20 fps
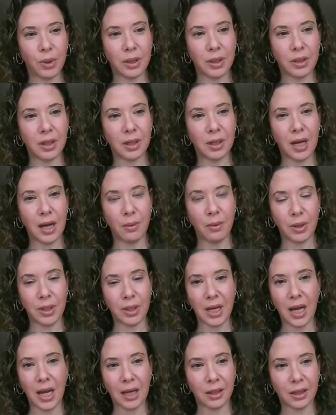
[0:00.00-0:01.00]

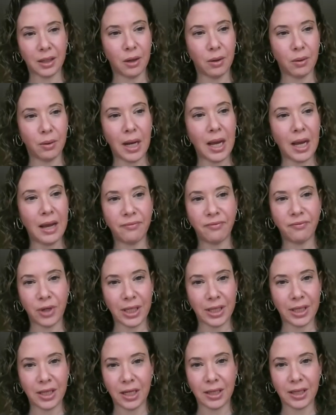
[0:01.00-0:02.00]
would echo
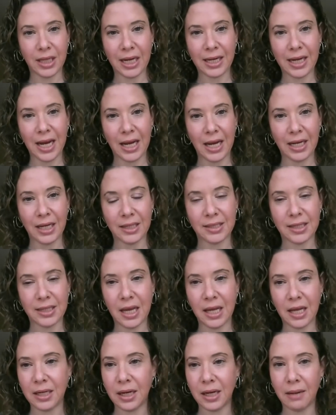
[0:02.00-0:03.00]
everything that Katie
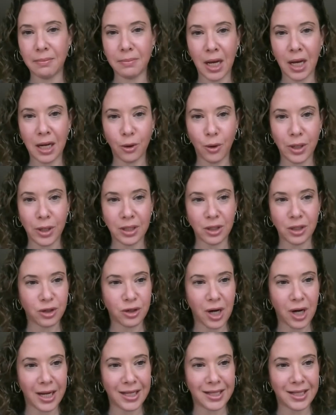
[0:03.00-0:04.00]
said, and I'm not going to
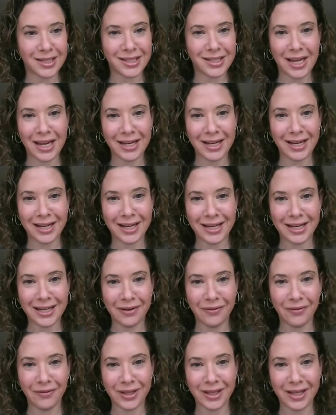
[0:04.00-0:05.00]
try and say it any
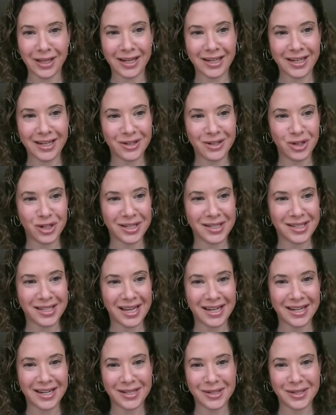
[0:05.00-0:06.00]
differently because she
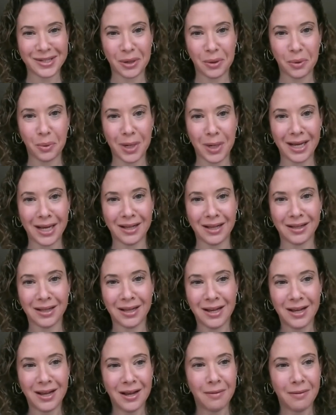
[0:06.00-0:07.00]
said it so well.